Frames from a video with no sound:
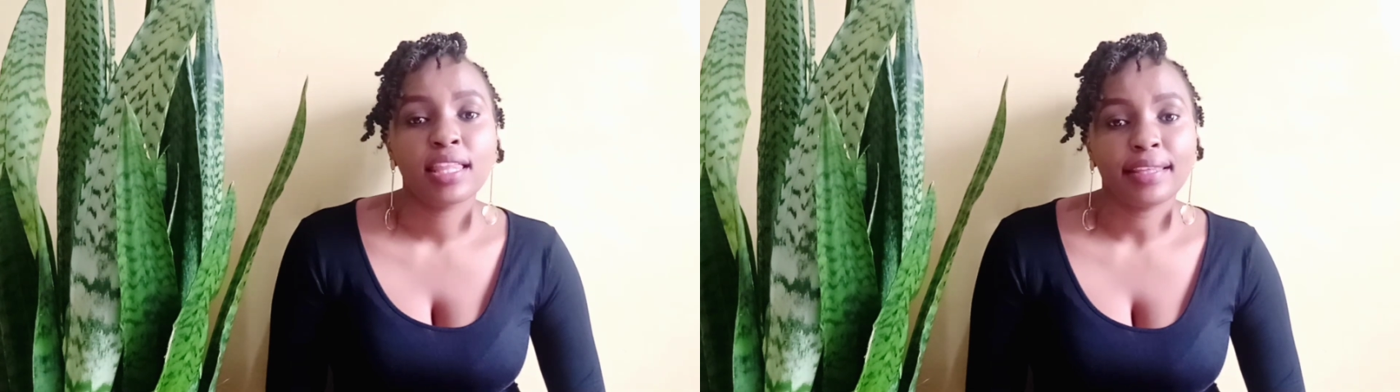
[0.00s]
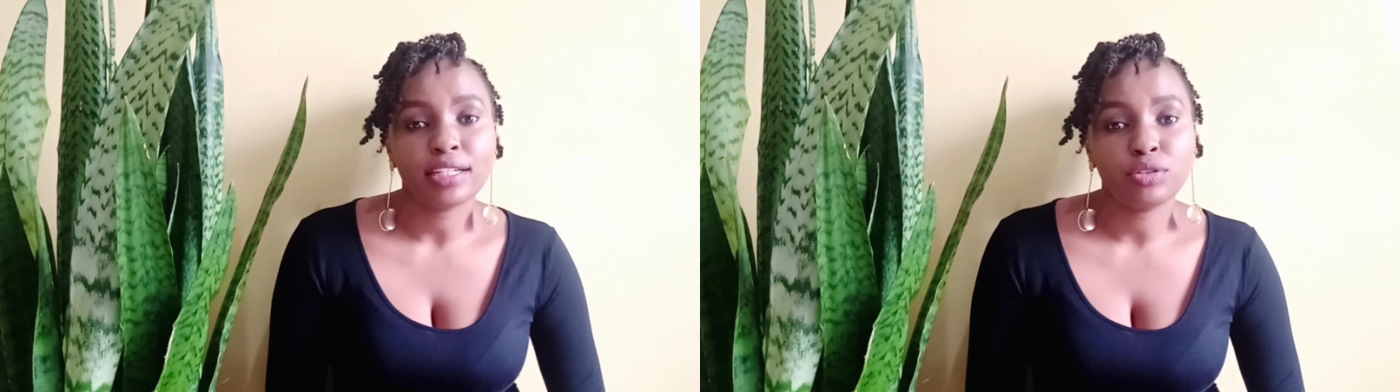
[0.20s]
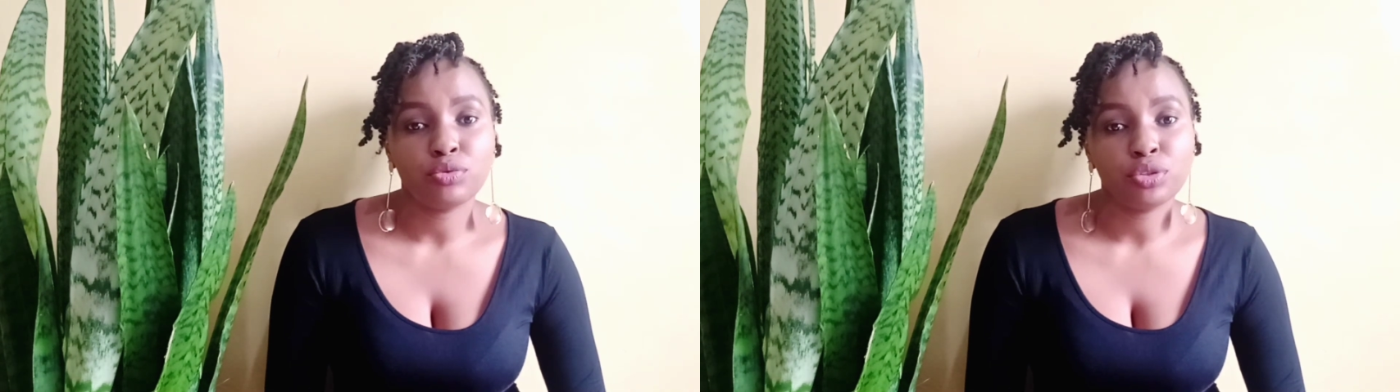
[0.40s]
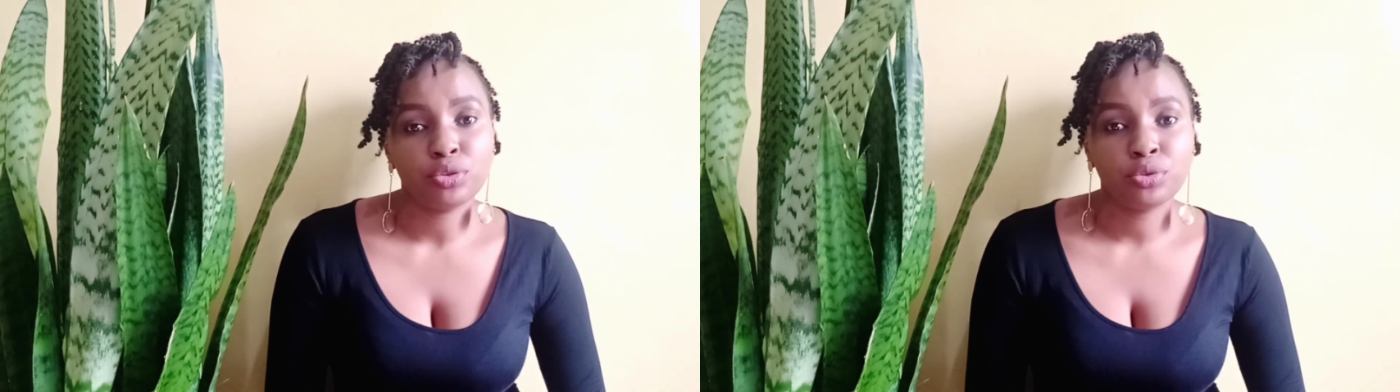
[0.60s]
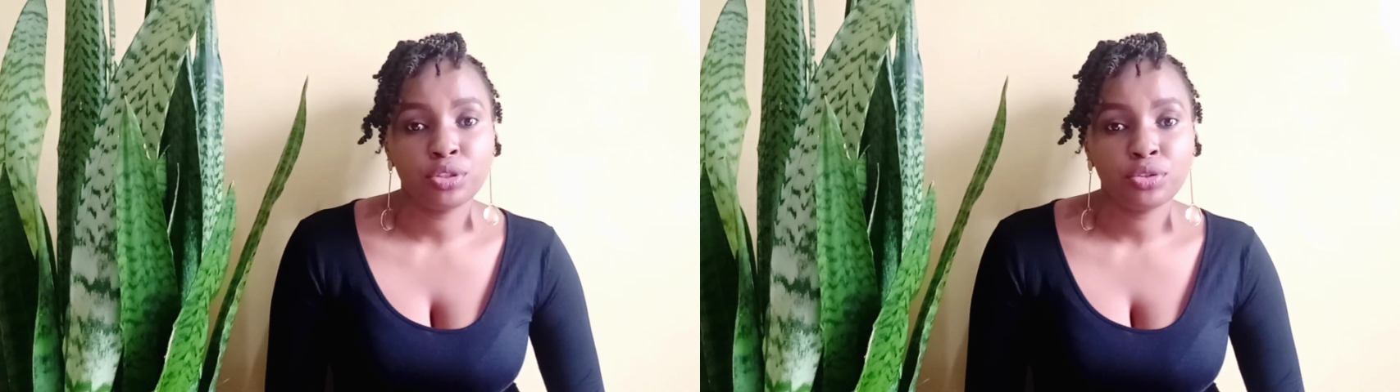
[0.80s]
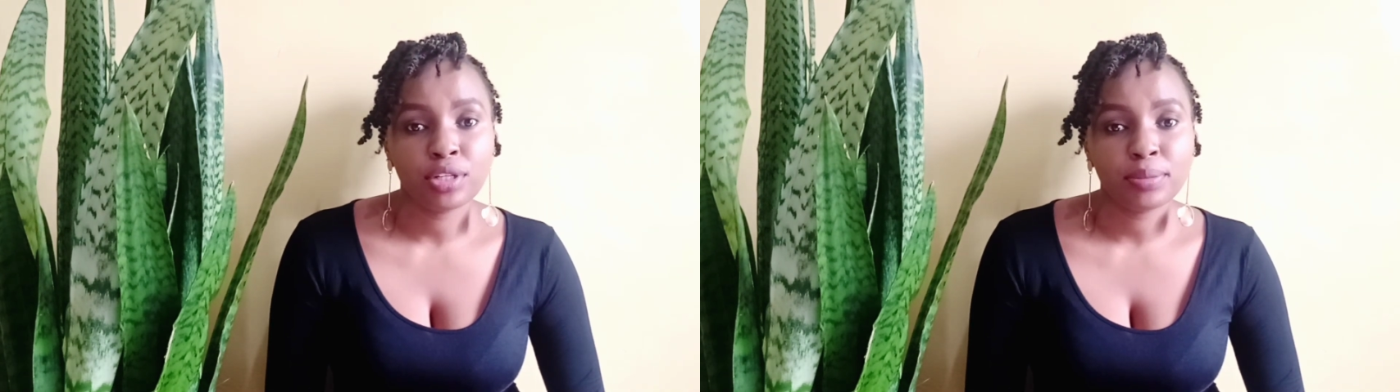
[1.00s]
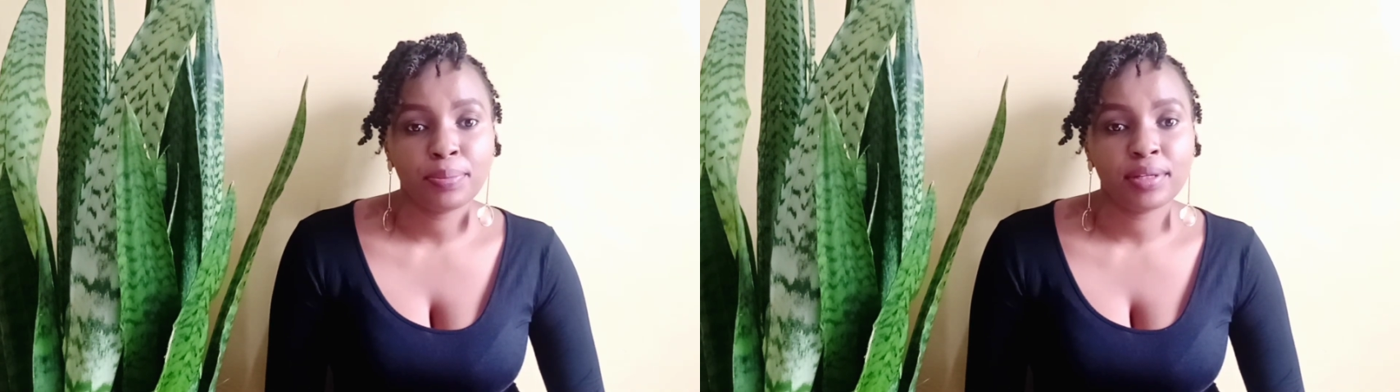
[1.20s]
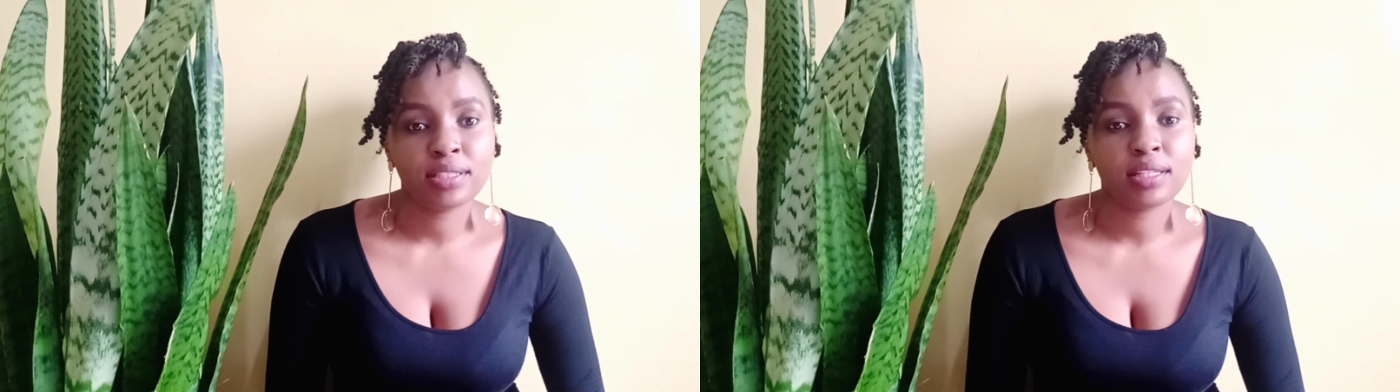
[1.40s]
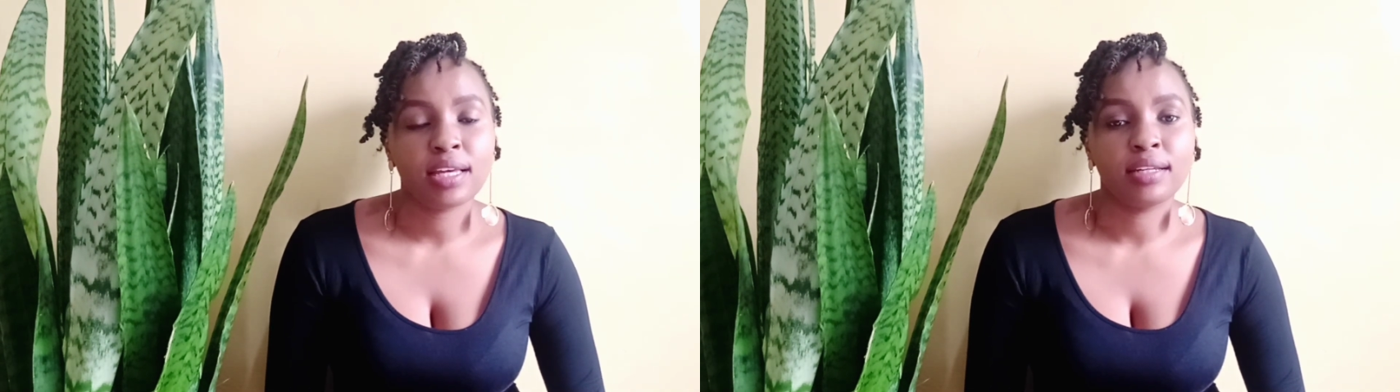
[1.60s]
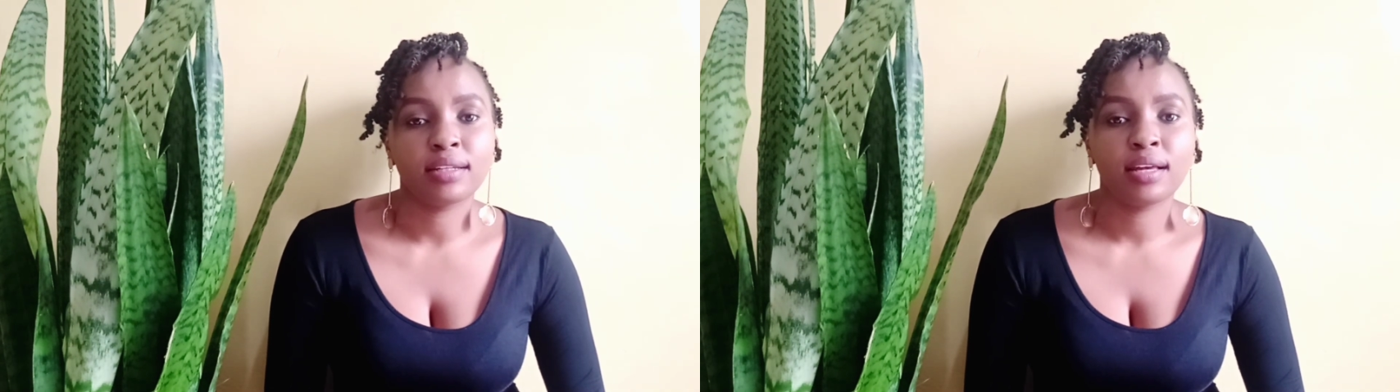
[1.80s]
that you would suit your space
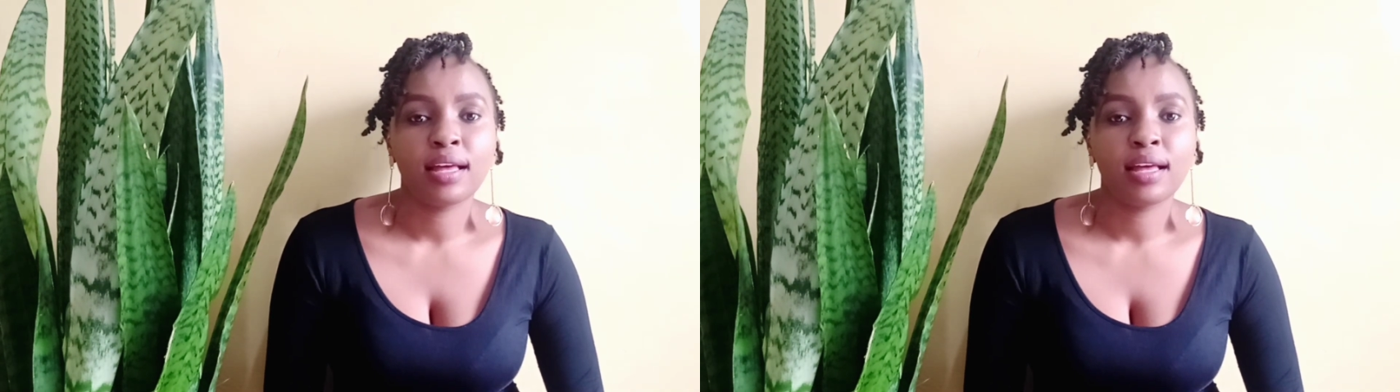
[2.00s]
and